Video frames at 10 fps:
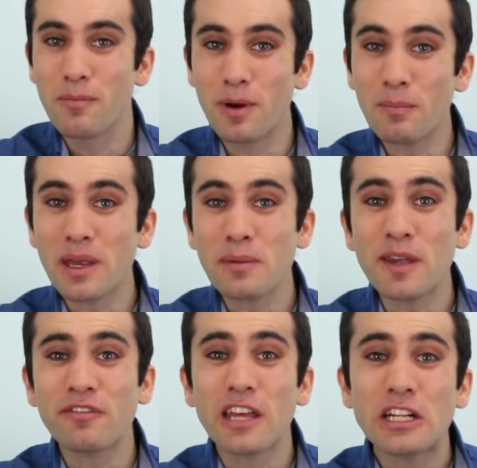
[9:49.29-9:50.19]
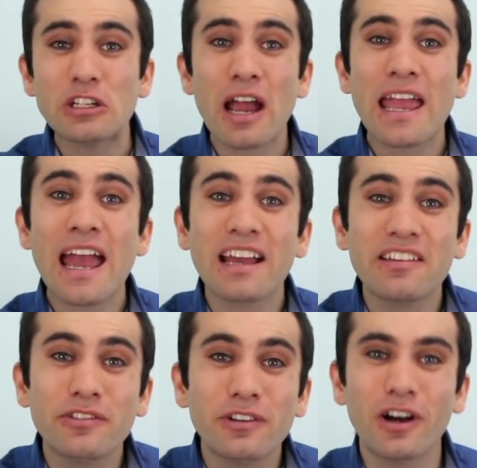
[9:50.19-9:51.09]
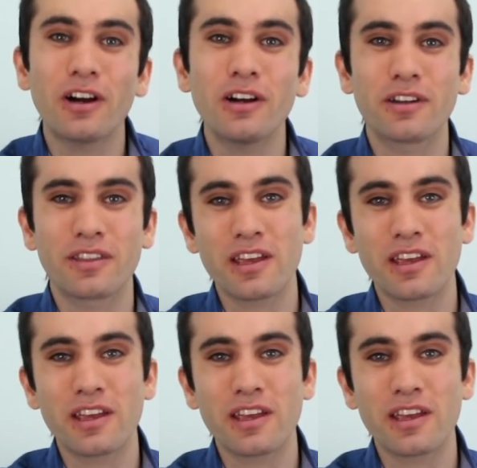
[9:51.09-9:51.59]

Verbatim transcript: but maybe if they try extra hard,